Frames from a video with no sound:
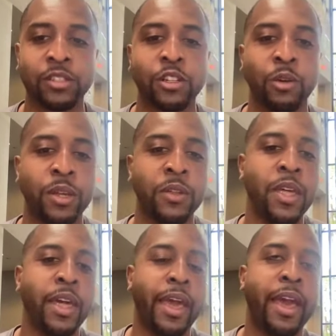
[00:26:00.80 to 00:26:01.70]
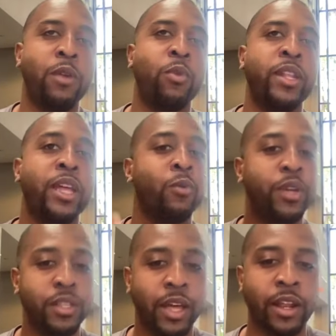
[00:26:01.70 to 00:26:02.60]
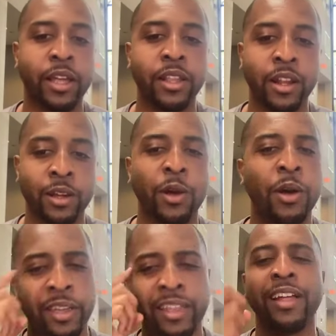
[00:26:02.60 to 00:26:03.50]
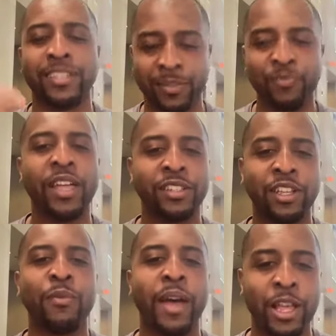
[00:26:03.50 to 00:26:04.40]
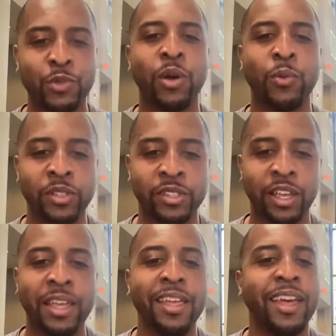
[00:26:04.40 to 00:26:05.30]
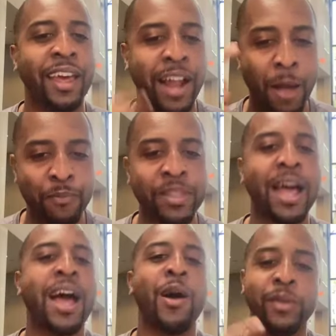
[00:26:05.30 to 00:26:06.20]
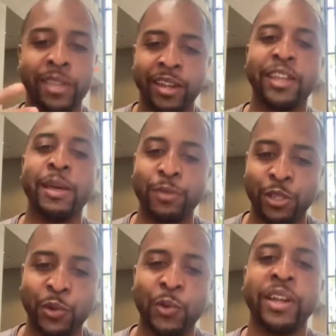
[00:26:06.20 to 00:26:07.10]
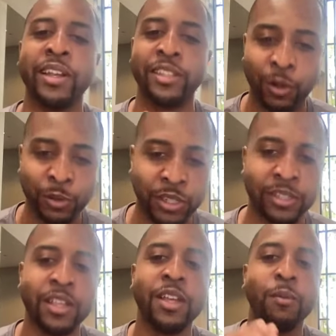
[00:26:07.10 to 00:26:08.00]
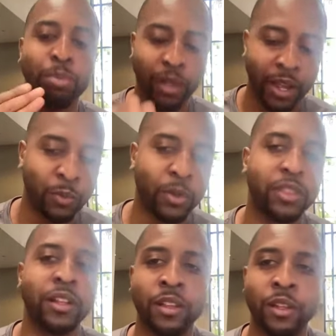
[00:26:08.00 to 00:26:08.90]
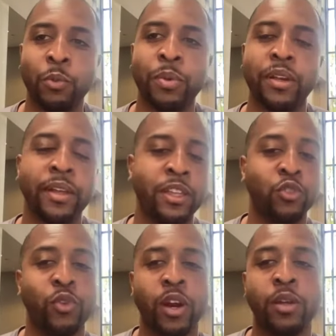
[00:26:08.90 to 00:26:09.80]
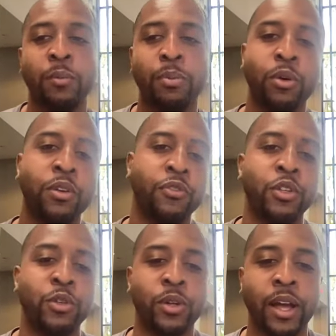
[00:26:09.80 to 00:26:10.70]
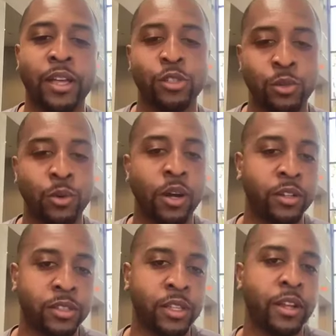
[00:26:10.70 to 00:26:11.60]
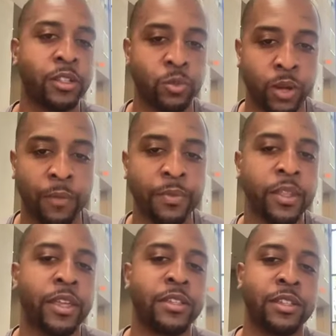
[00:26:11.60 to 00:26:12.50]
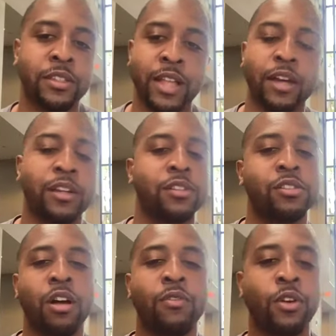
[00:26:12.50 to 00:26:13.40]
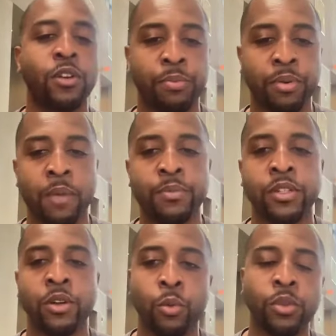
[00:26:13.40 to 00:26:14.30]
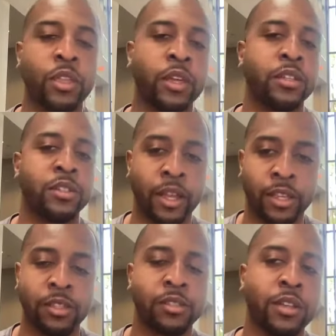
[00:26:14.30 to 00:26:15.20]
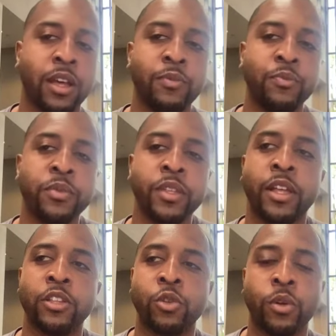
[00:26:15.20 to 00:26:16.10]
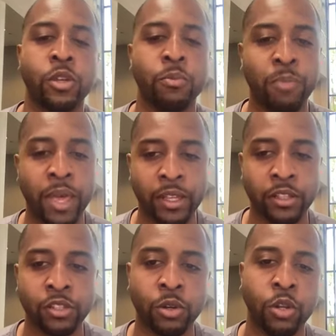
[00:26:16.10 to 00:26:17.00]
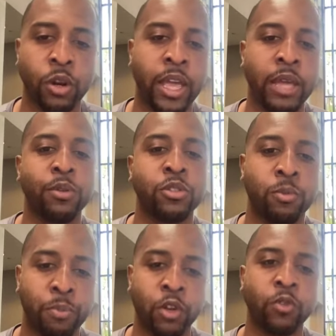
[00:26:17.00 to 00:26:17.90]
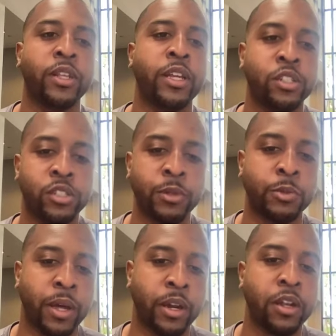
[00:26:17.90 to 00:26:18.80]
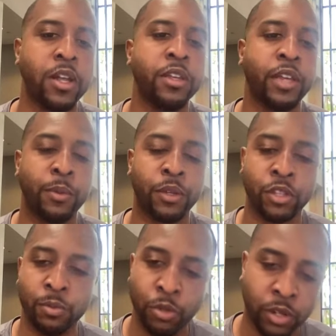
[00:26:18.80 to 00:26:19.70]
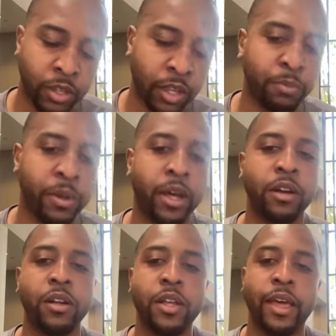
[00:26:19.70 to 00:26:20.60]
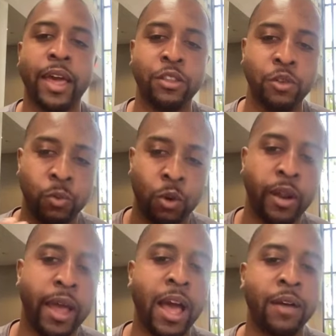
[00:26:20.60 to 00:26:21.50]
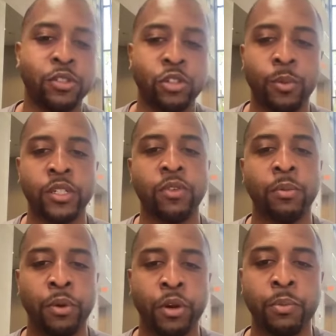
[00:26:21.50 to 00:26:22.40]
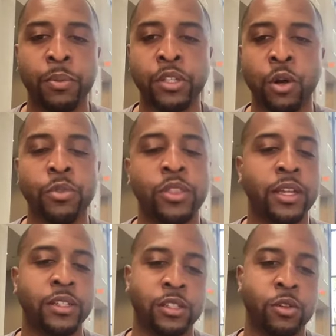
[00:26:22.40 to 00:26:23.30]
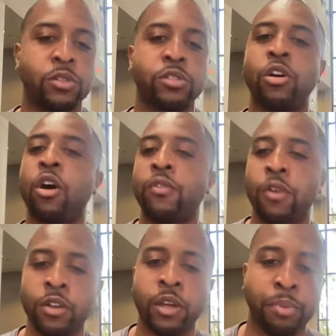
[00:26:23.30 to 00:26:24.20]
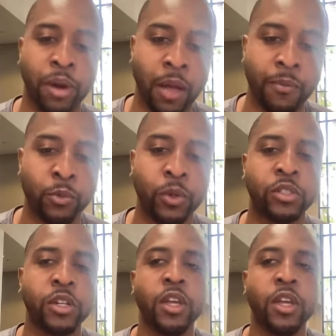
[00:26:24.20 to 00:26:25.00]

are still me. And when they read that headline, they go, hey, yeah, that's, that's something Aswand would say. And I'm now getting hip to it, and, you know, just playing with it a little bit is very important for you guys to understand as well. Is it's yeah. not going to solve all your problems. The only thing is, like you said, it's going to make it so you're able to build relationships better, you're able to communicate better, and you won't have so much of a burden. But don't think it's just going to solve all your problems, which